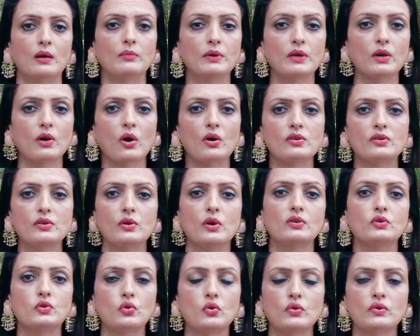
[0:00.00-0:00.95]
because you are
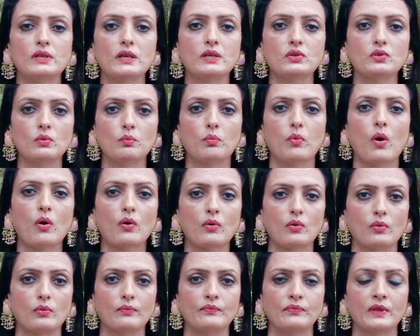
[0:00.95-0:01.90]
choosing to
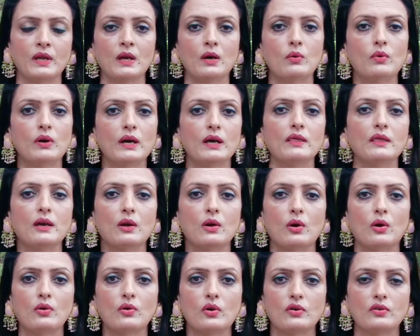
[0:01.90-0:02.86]
borrow, when the
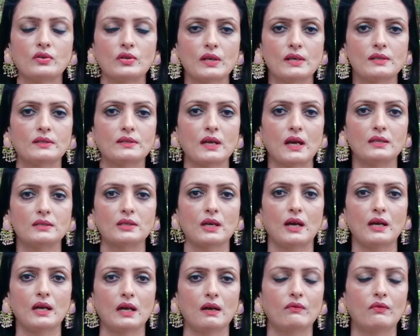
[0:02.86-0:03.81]
Lord God says that
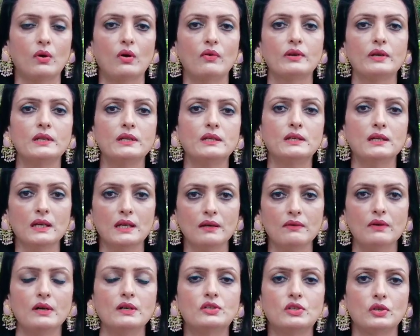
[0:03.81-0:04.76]
I have already
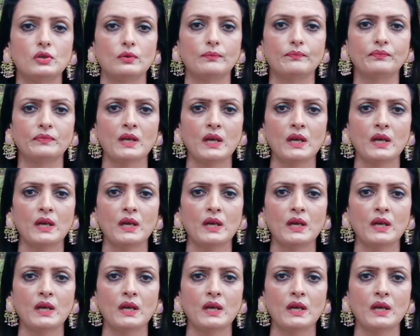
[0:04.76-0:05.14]
delivered you.